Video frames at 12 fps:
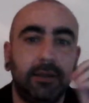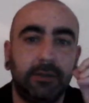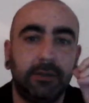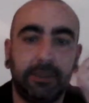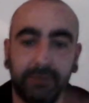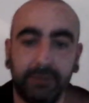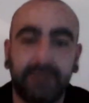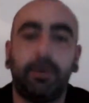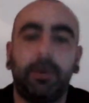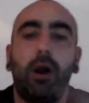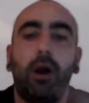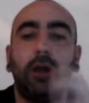with
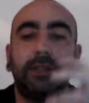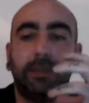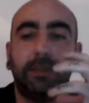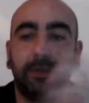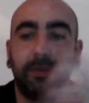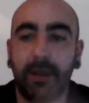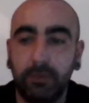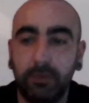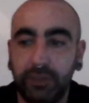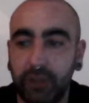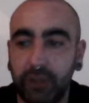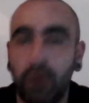spirit, sit with my
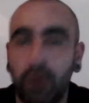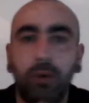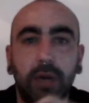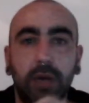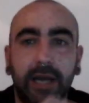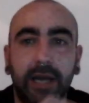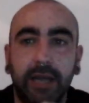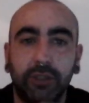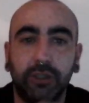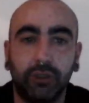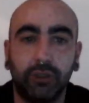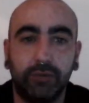own soul,
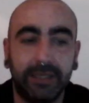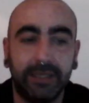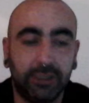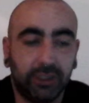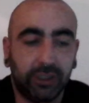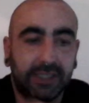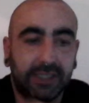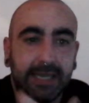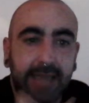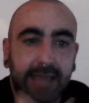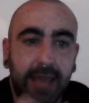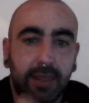and just really just
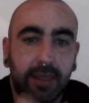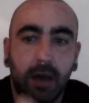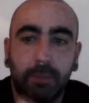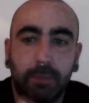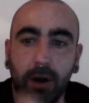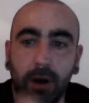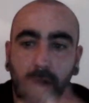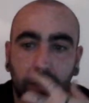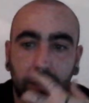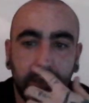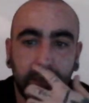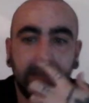sit in that
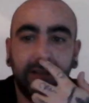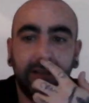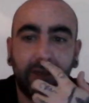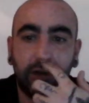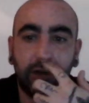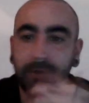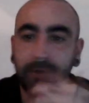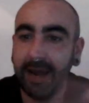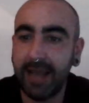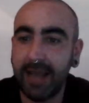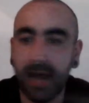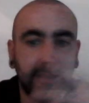power. Far too
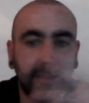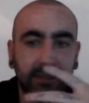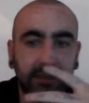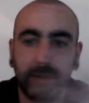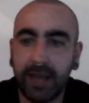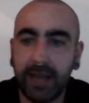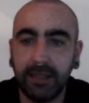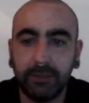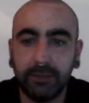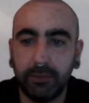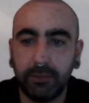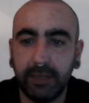many. Ask away,
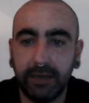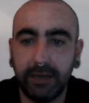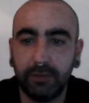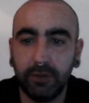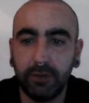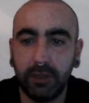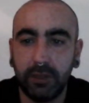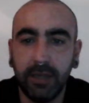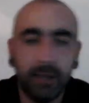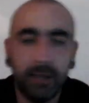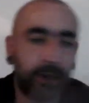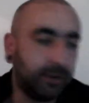that's what we're here for.
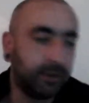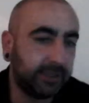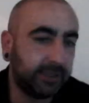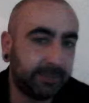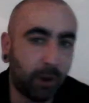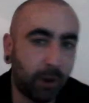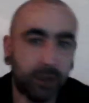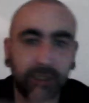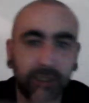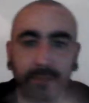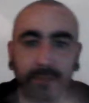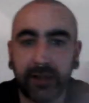Whether it's
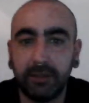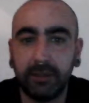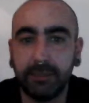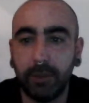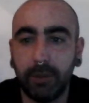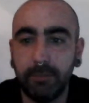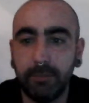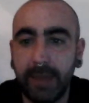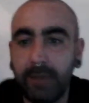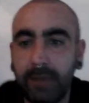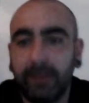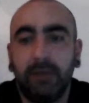spiritual, whether it's about
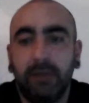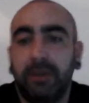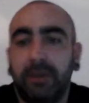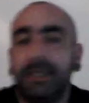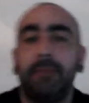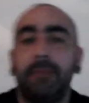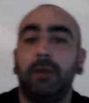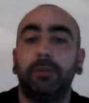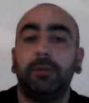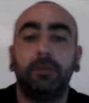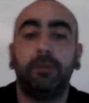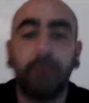me, whether you want to set me
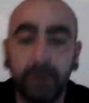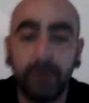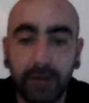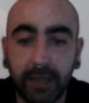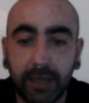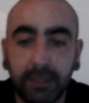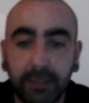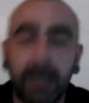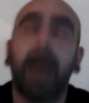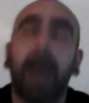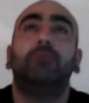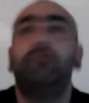up with your brother
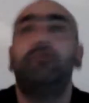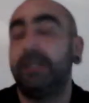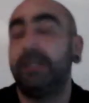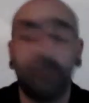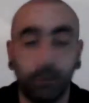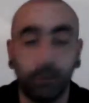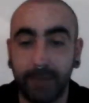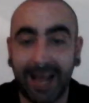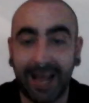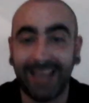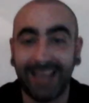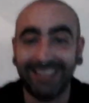Nicola, I really don't
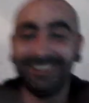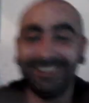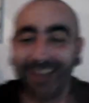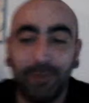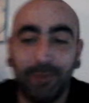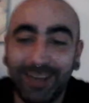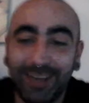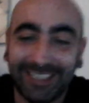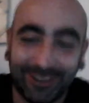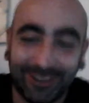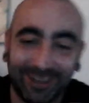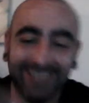mind. I'm
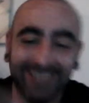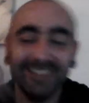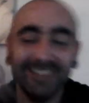only joking.